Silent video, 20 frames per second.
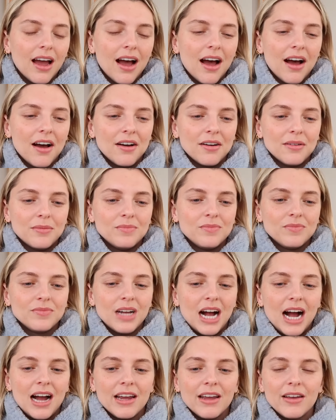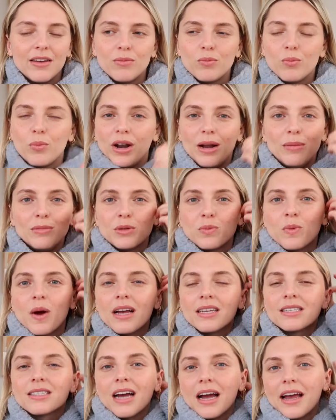When I'm
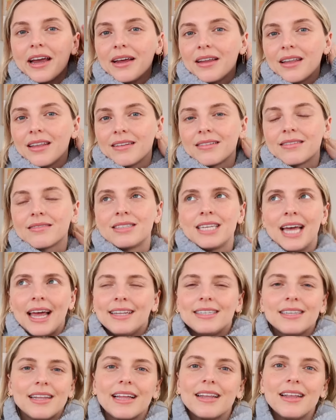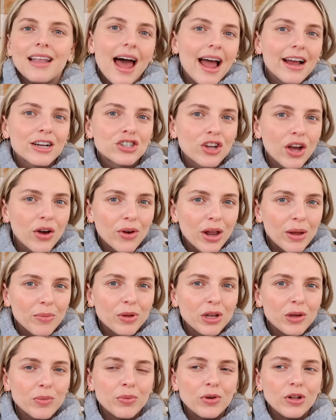depressed, I tend to like lash out at
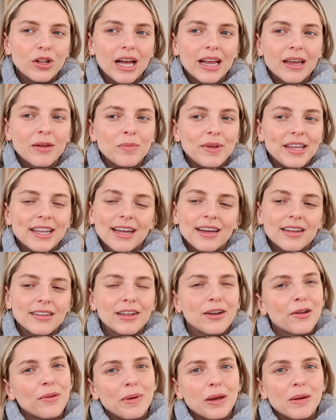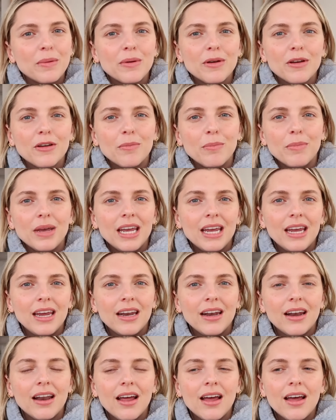people. I can be like a little bit
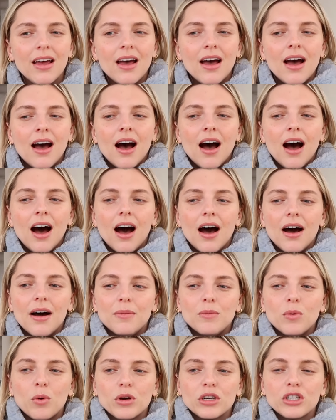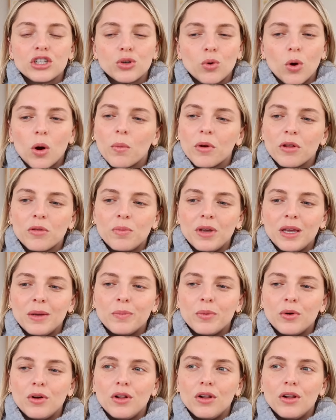mean or short with
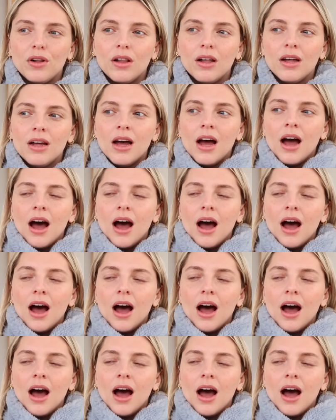people.